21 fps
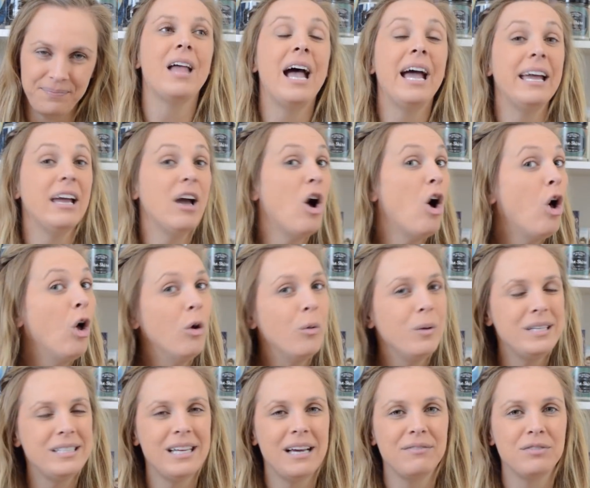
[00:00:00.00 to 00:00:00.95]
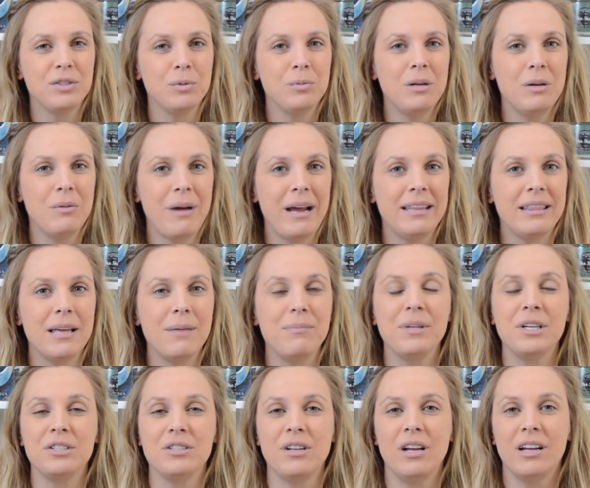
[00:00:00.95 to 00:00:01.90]
I always have to rewrite them.
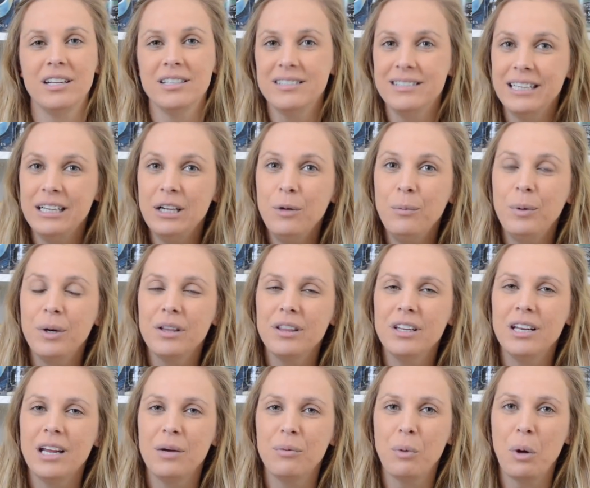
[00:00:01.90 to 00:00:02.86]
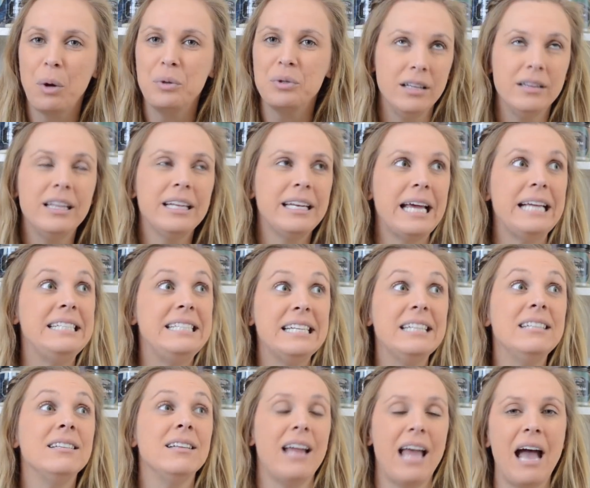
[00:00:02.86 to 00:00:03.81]
There's not a single book that I wrote that I
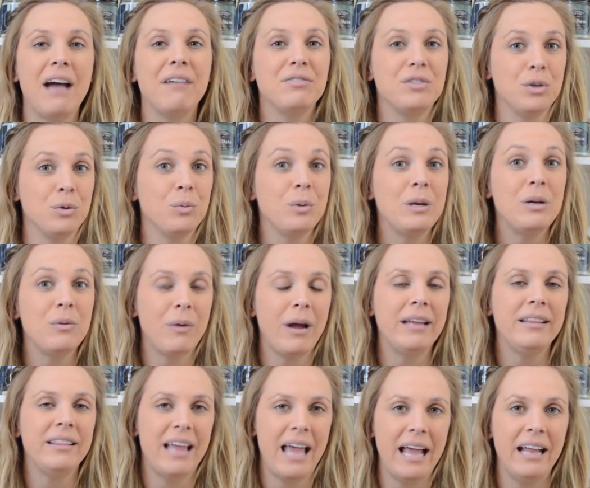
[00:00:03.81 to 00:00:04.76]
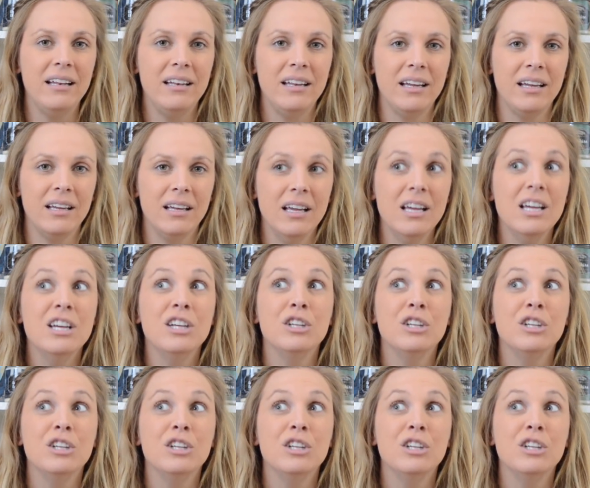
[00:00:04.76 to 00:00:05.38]
didn't have to rewrite the ending